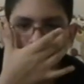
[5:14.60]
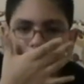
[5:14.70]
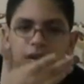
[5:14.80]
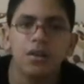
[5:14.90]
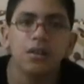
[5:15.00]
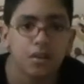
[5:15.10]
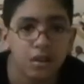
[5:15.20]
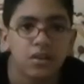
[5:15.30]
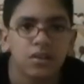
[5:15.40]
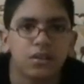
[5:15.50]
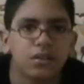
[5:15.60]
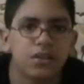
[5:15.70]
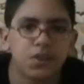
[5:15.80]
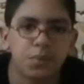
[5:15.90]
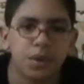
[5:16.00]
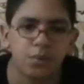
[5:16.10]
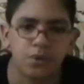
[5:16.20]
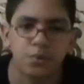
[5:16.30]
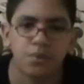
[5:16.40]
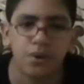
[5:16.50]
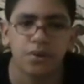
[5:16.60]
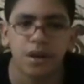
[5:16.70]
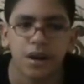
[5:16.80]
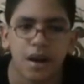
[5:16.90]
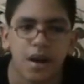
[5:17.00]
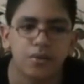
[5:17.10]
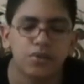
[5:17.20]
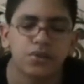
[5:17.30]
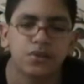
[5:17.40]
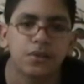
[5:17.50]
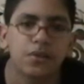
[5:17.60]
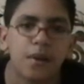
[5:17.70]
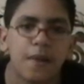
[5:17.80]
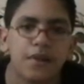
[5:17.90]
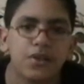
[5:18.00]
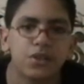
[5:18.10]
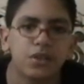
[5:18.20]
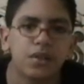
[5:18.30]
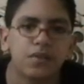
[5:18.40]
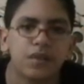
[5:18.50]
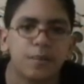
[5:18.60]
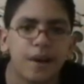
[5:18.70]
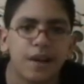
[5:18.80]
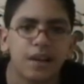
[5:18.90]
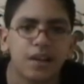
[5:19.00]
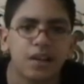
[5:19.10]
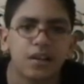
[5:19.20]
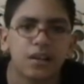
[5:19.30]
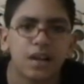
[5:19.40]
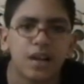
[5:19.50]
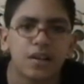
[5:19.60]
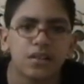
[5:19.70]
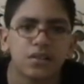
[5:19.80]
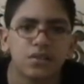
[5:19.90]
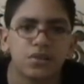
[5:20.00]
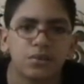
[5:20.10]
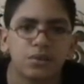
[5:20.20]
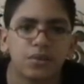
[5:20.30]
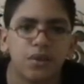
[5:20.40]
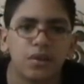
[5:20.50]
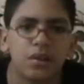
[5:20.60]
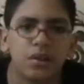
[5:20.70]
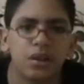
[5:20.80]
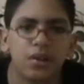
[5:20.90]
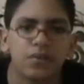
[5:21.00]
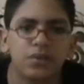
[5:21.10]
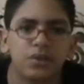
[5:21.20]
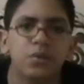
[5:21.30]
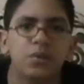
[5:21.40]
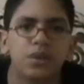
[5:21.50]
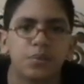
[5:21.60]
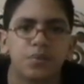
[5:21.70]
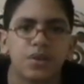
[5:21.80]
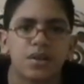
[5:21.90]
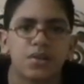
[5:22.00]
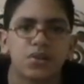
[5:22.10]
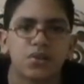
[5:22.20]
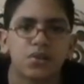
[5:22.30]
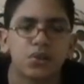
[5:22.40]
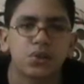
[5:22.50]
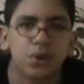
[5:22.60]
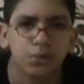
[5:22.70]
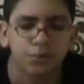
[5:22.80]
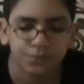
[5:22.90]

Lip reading: the girl, the spell was broken now. So, she loved the man again, and she was falling in love too with the prince. So,